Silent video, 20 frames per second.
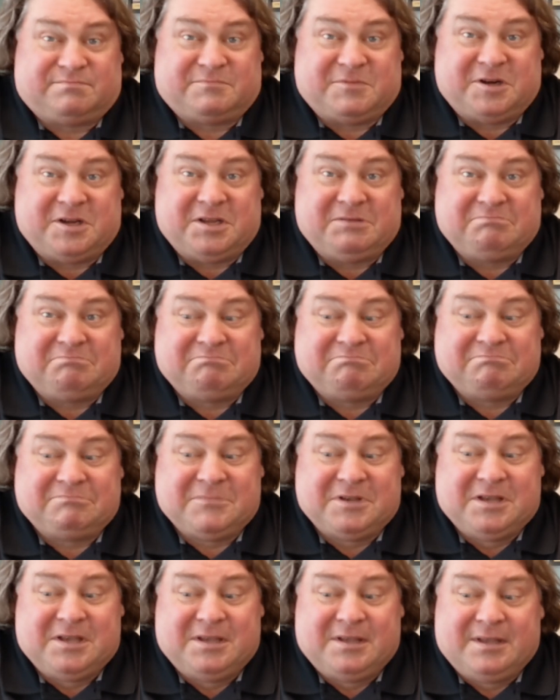Right?
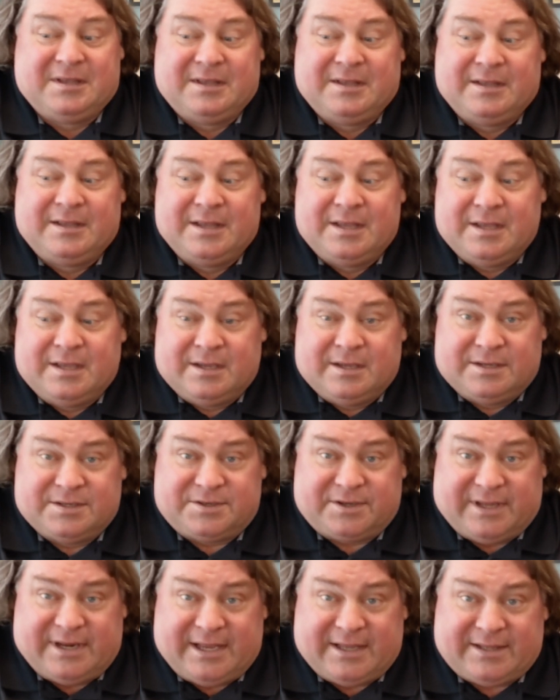
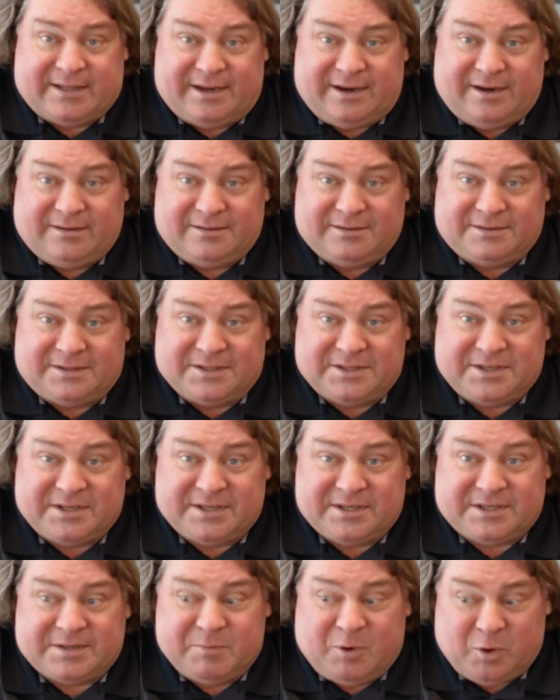So get out there,
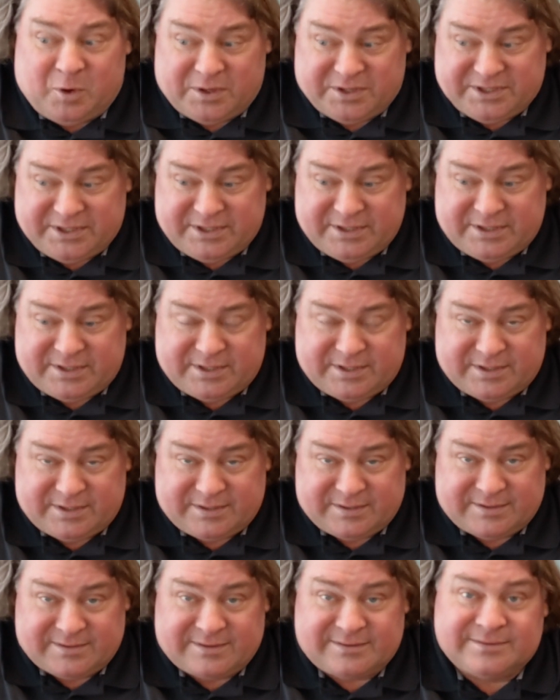listen to some horses,
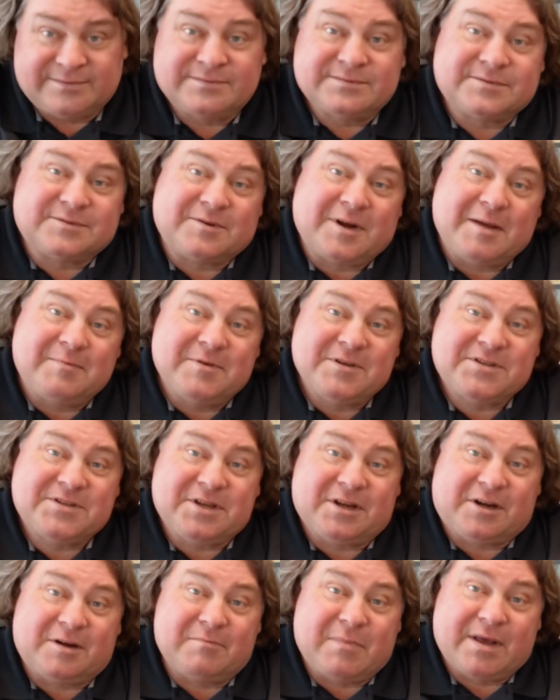grab this
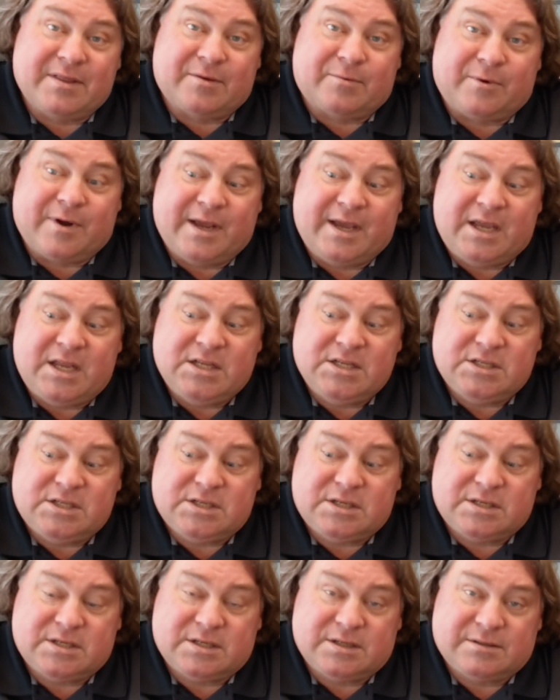sucker by the
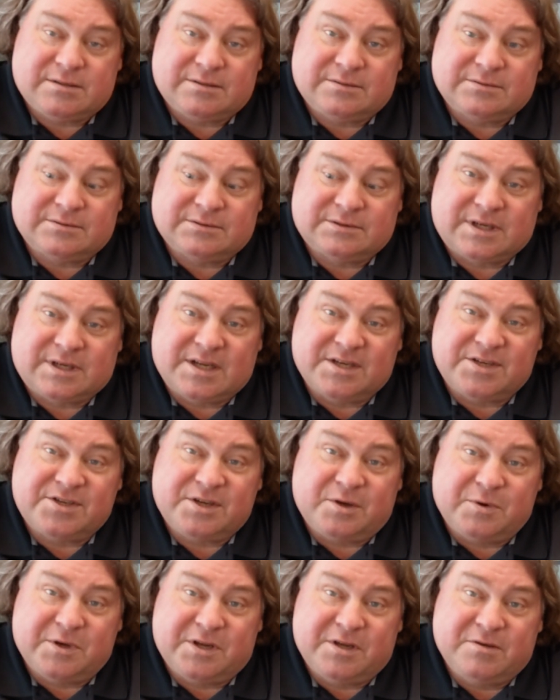reins, and
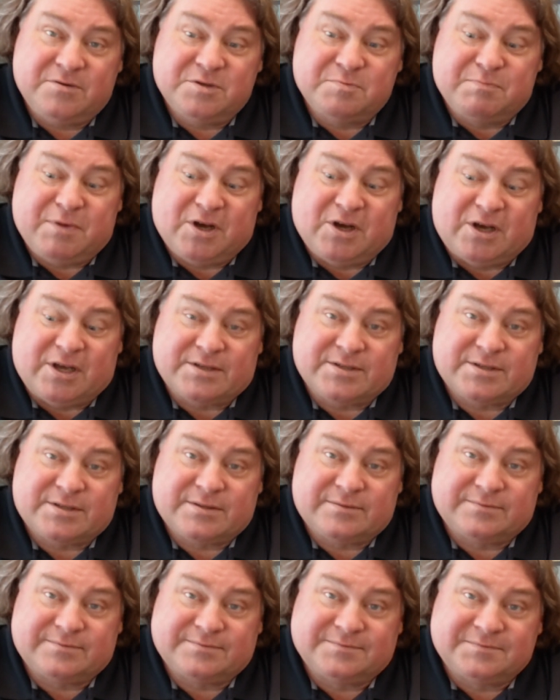show it who's
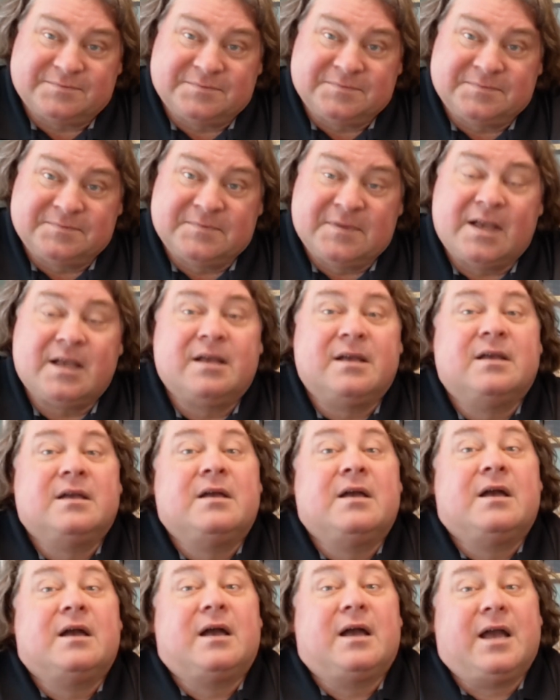boss.
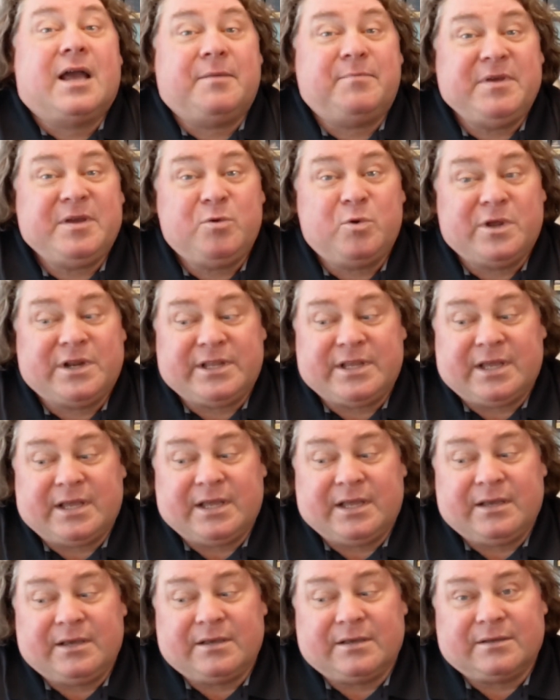Happy
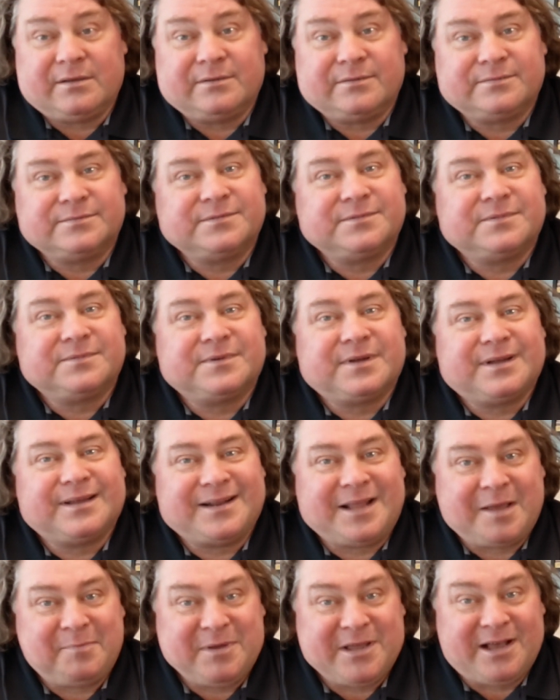whinnying
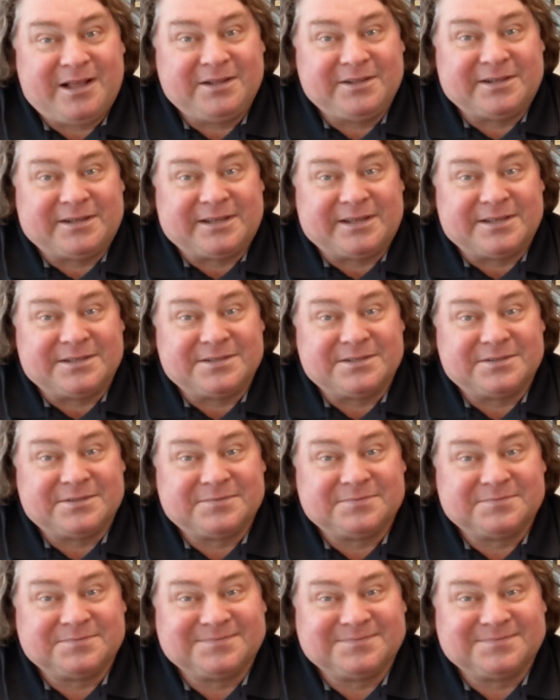and happy holidays.